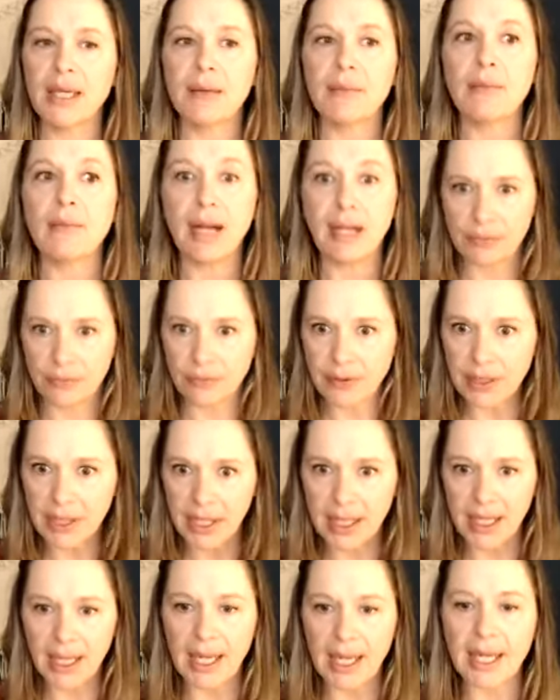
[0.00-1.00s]
mindful
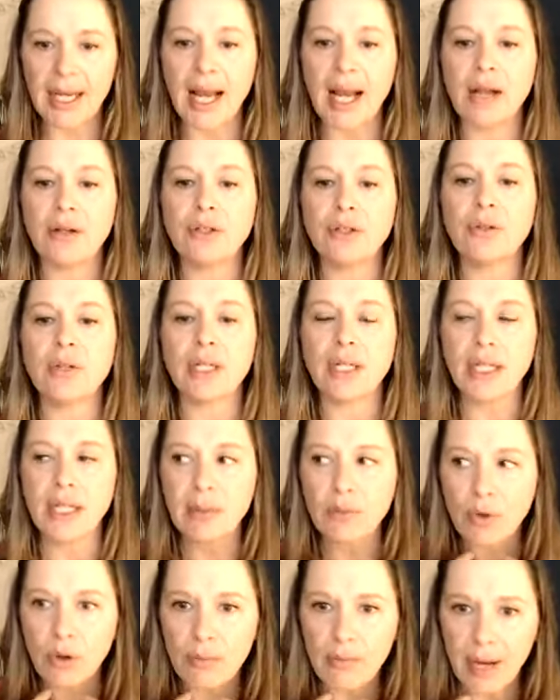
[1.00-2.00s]
eating and how you can
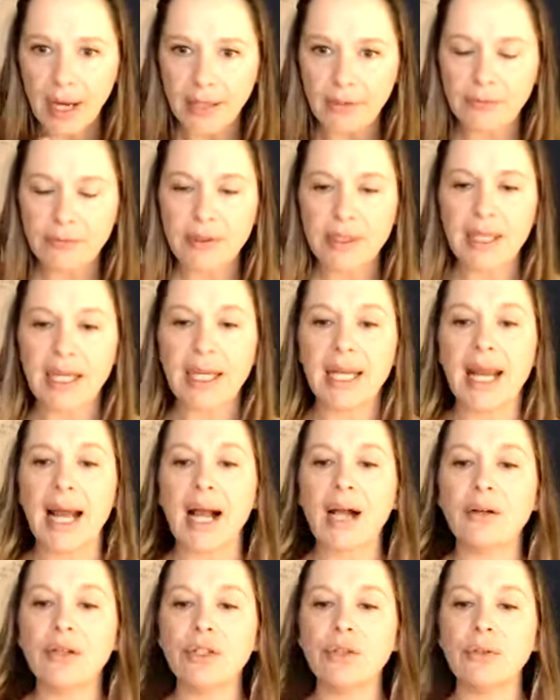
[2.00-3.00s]
eat more mindfully and
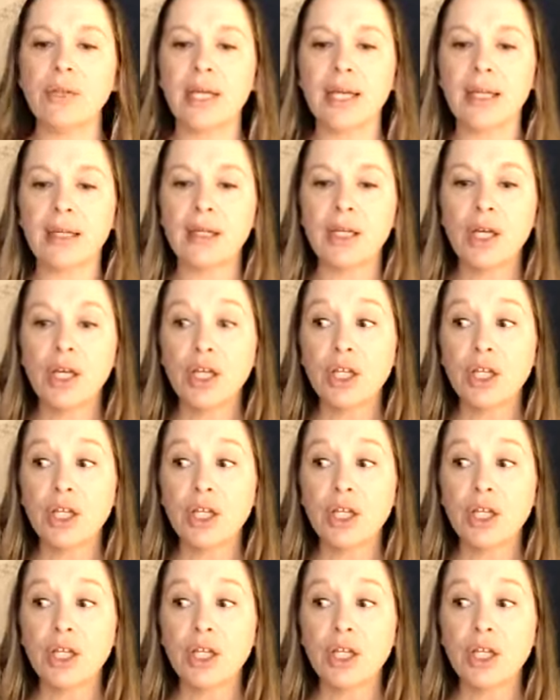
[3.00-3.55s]
how you can